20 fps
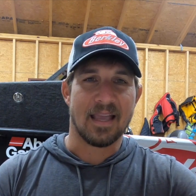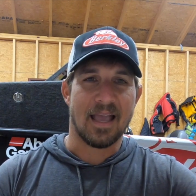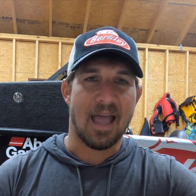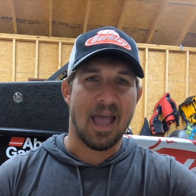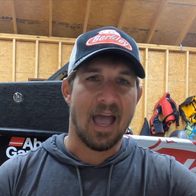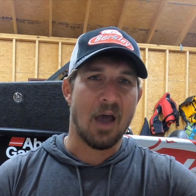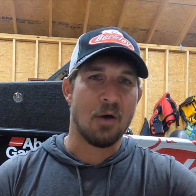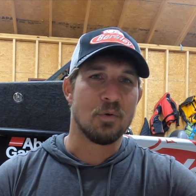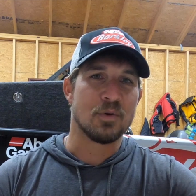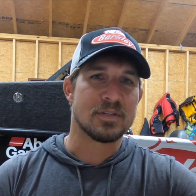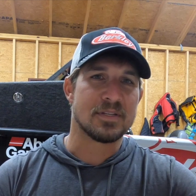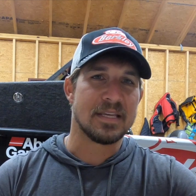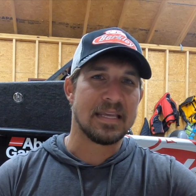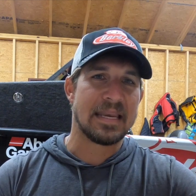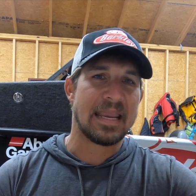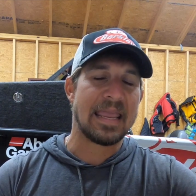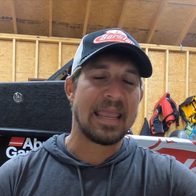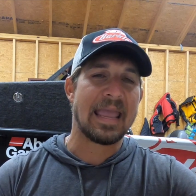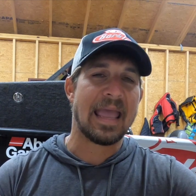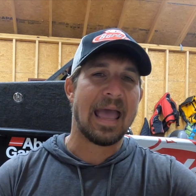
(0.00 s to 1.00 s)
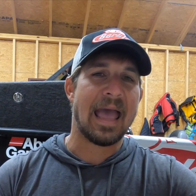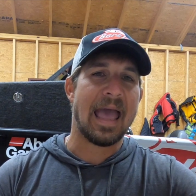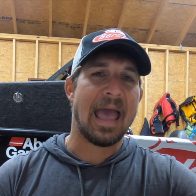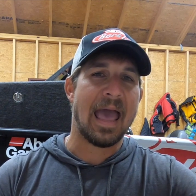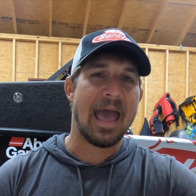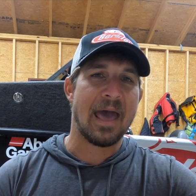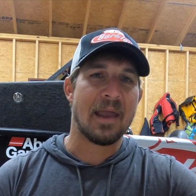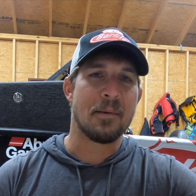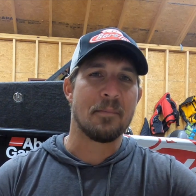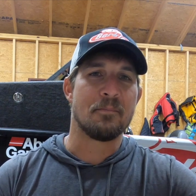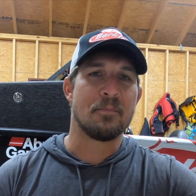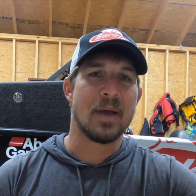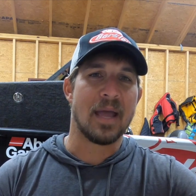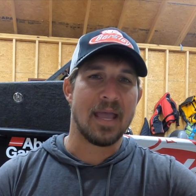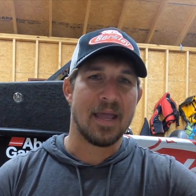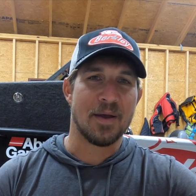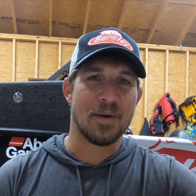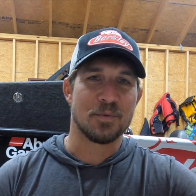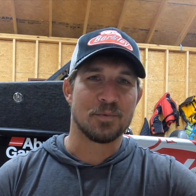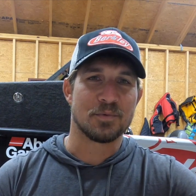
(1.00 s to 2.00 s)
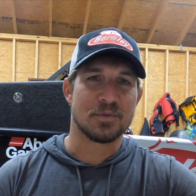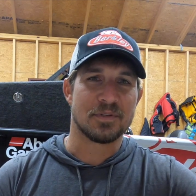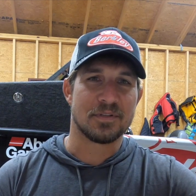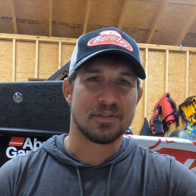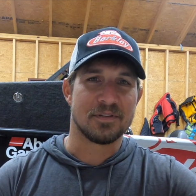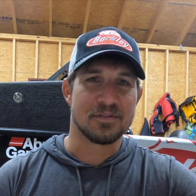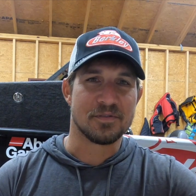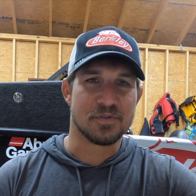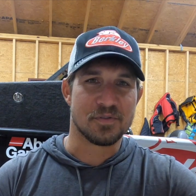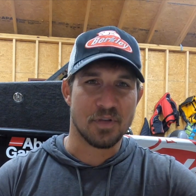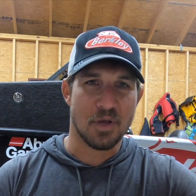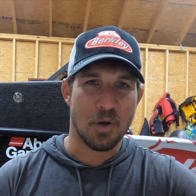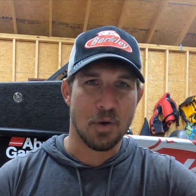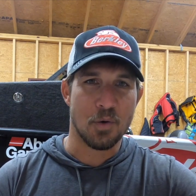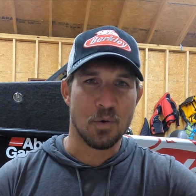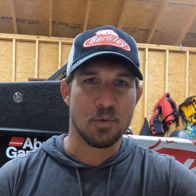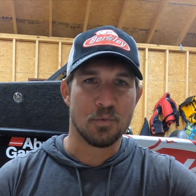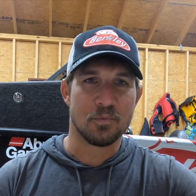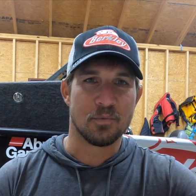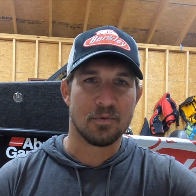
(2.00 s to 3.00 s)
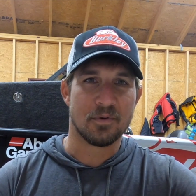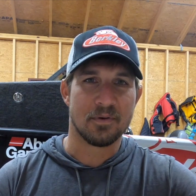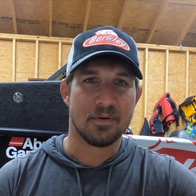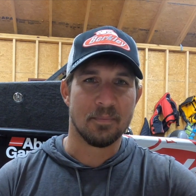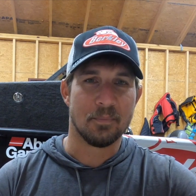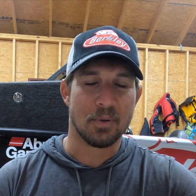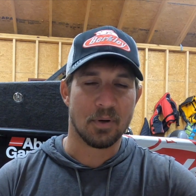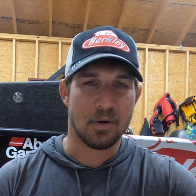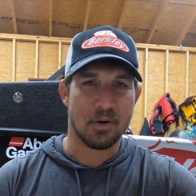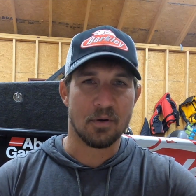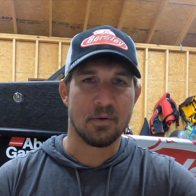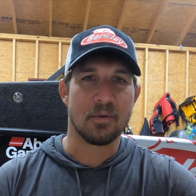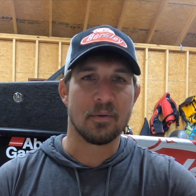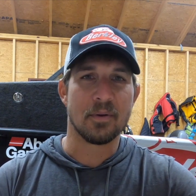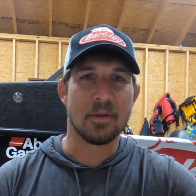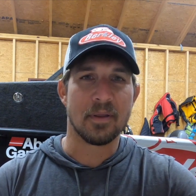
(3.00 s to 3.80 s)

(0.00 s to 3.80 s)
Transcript: I was in a out of bounds zone per